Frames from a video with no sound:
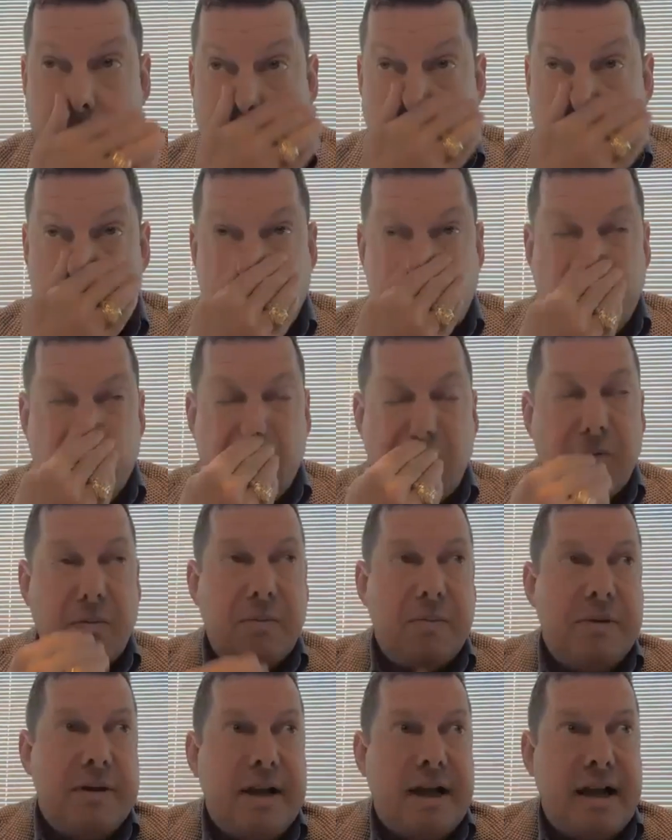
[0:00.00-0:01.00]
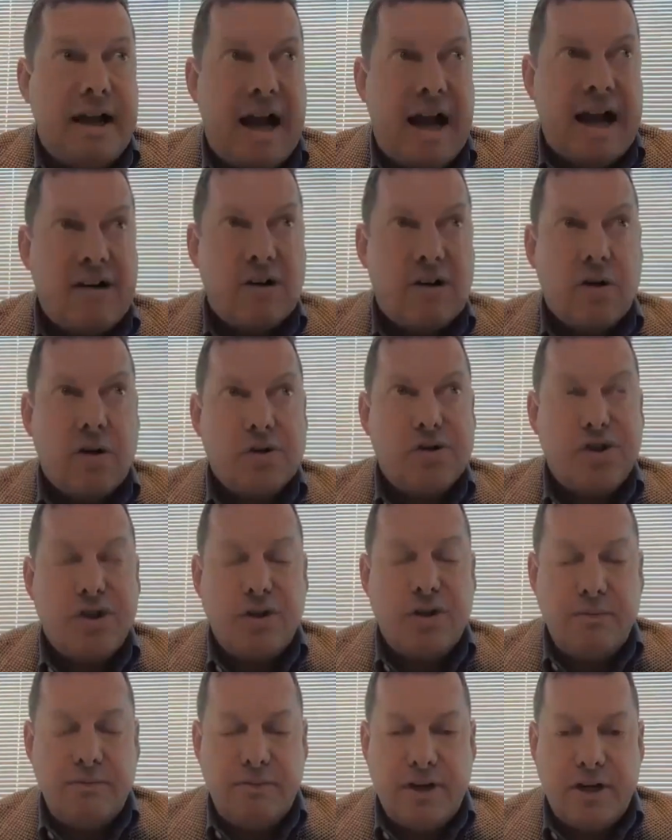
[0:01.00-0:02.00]
so
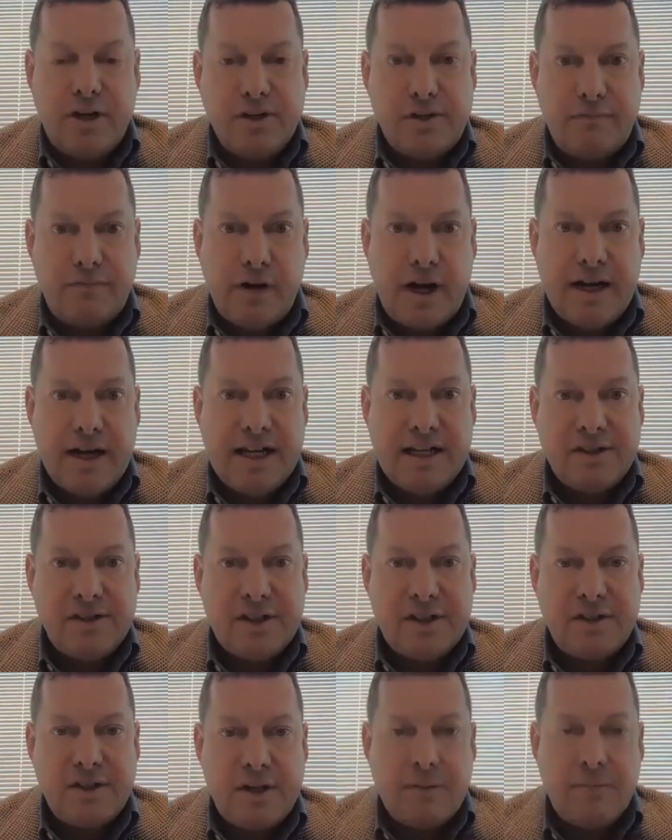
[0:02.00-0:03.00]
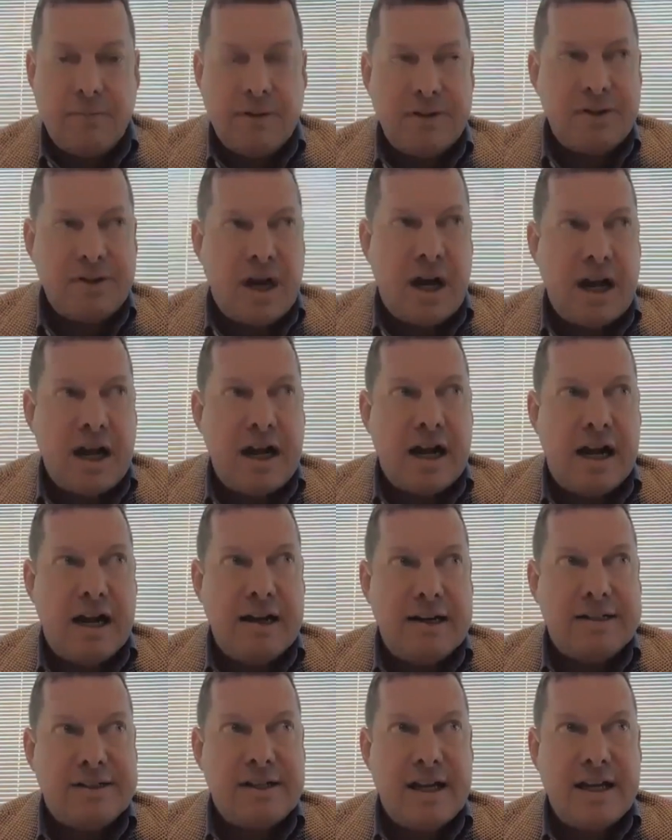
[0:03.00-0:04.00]
agriculture, there's a finance system. It's not,
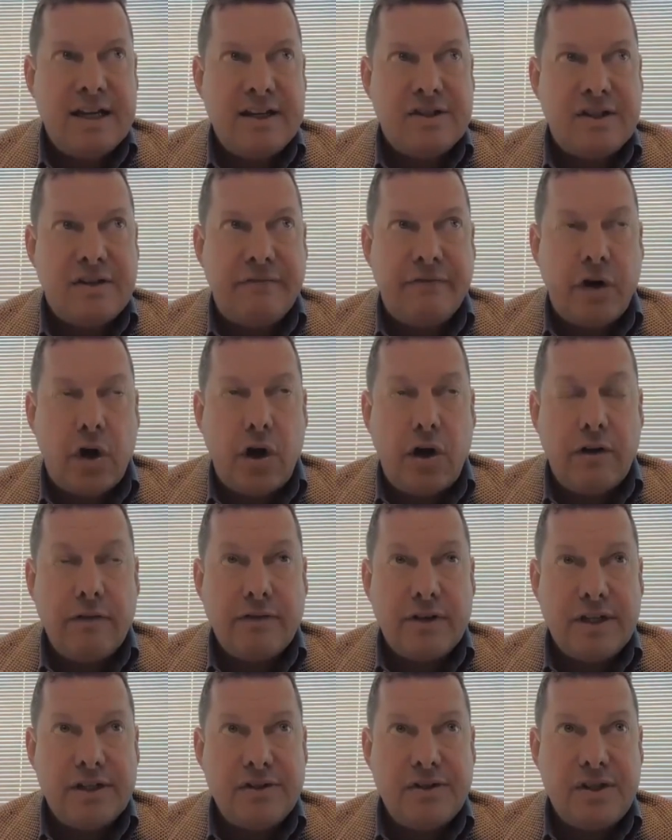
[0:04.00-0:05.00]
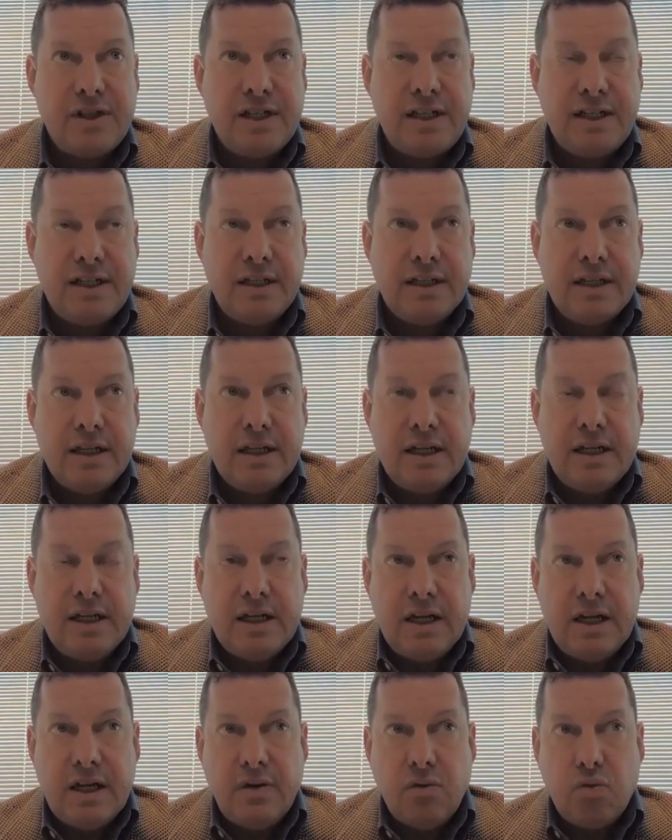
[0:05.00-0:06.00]
I'd say, as evolved as the
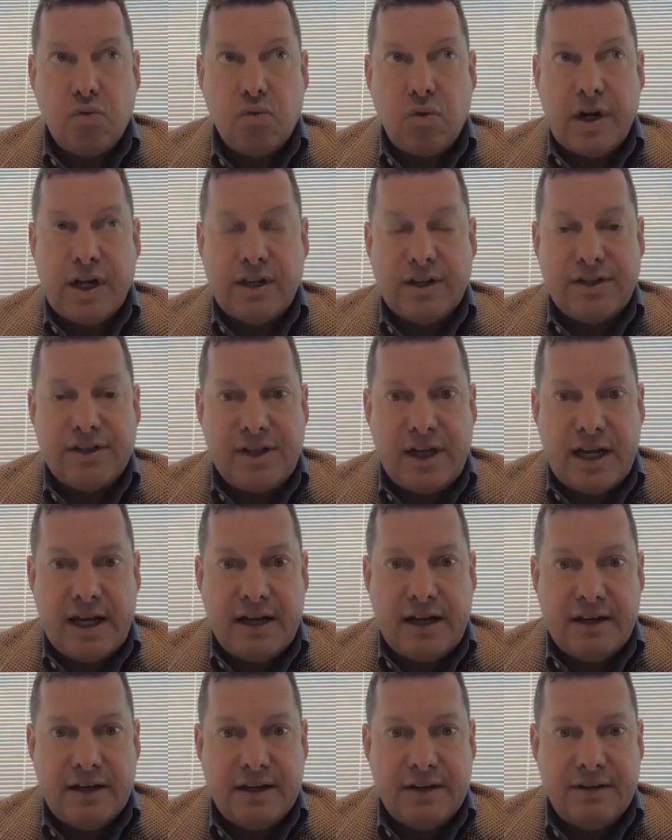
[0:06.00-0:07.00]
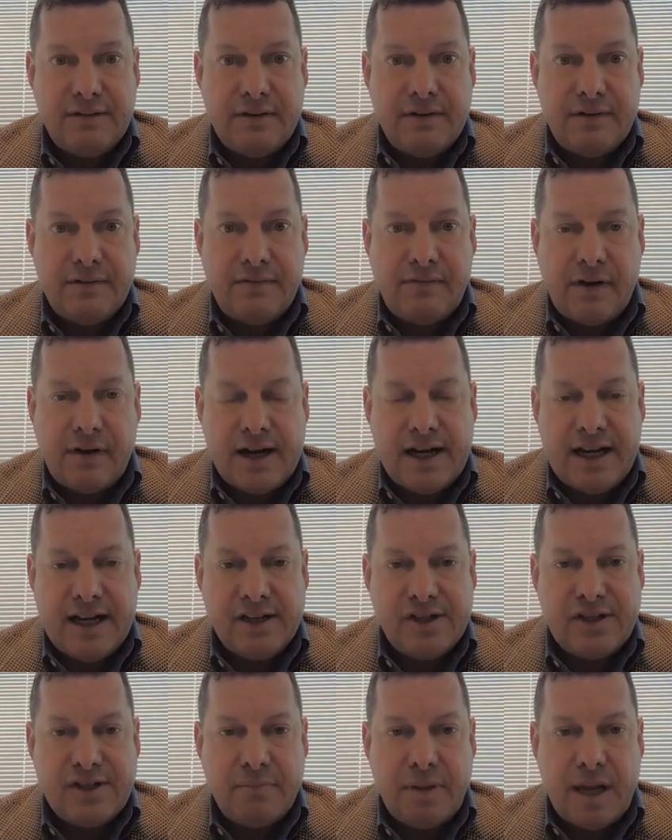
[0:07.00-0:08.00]
real estate
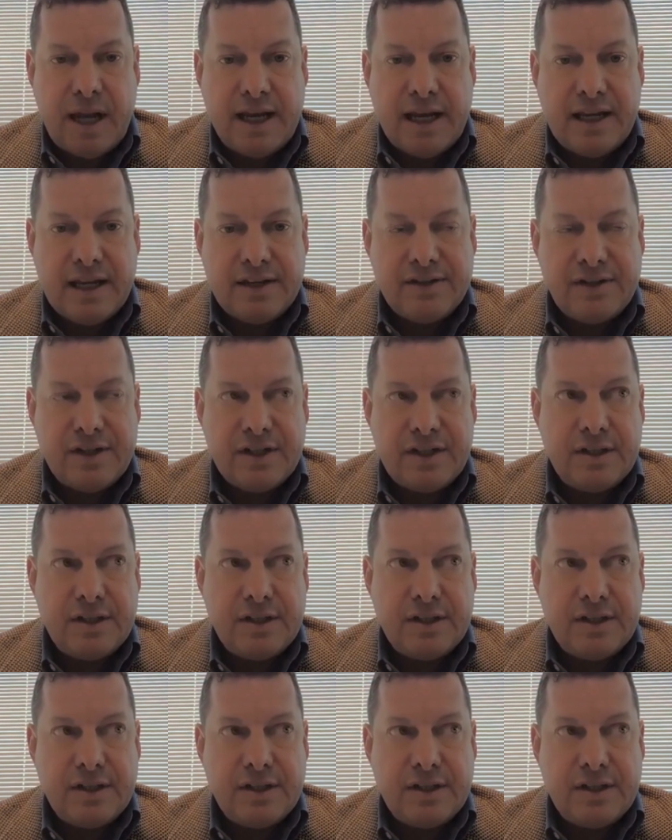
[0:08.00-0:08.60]
finance and banking